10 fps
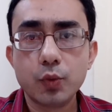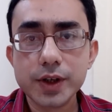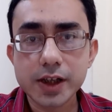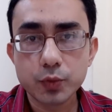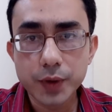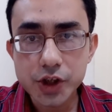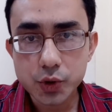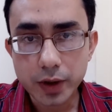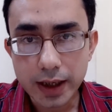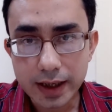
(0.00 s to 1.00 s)
which I wish
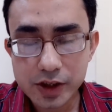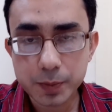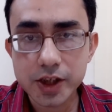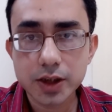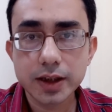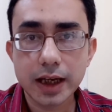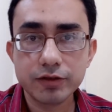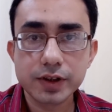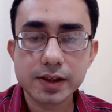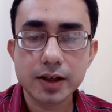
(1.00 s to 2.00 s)
to especially
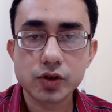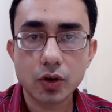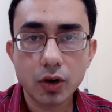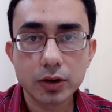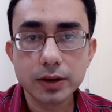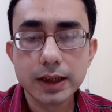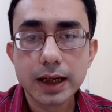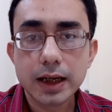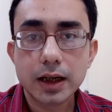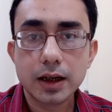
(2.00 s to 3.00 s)
emphasize on.
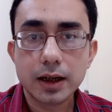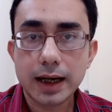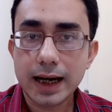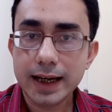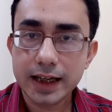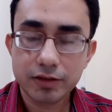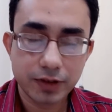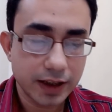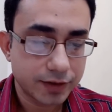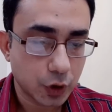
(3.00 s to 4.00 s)
I have
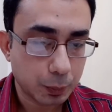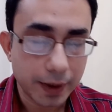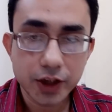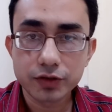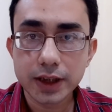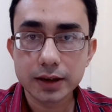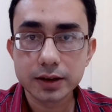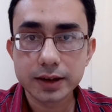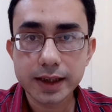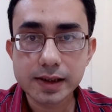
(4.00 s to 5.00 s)
left out many of the
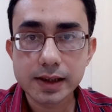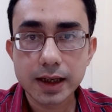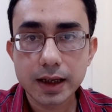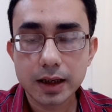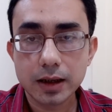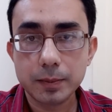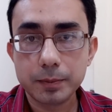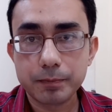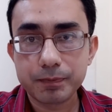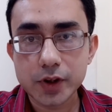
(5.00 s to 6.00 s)
other things.
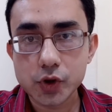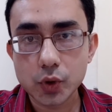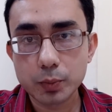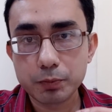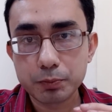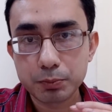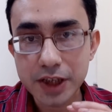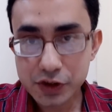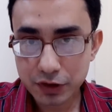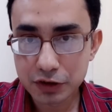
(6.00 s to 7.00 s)
So
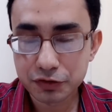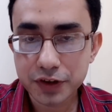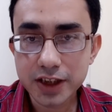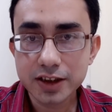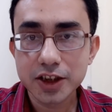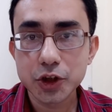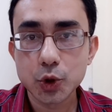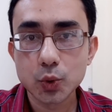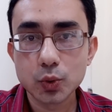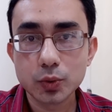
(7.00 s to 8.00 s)
please feel free
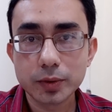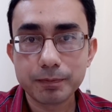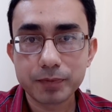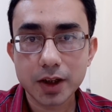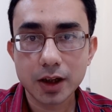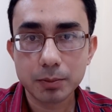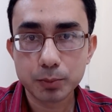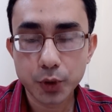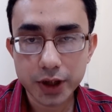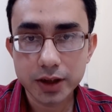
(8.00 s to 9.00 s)
to
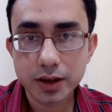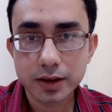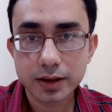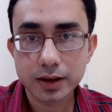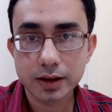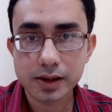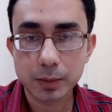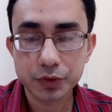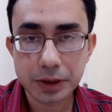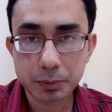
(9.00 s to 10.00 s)
put in
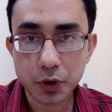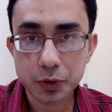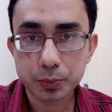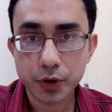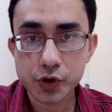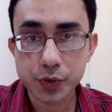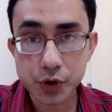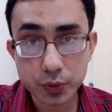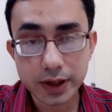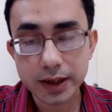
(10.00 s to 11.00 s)
some of the important points
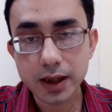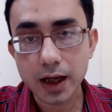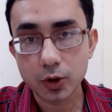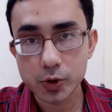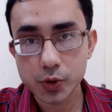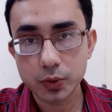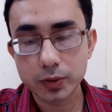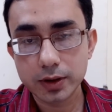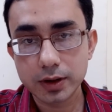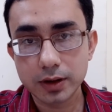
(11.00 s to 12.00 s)
which you think are
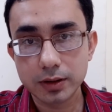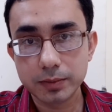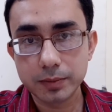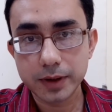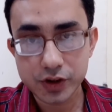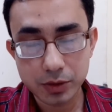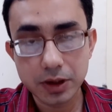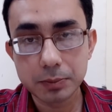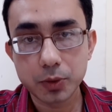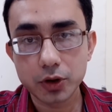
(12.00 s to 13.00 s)
also
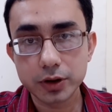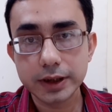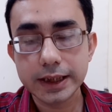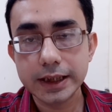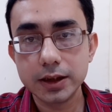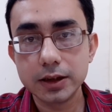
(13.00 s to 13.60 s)
extremely important in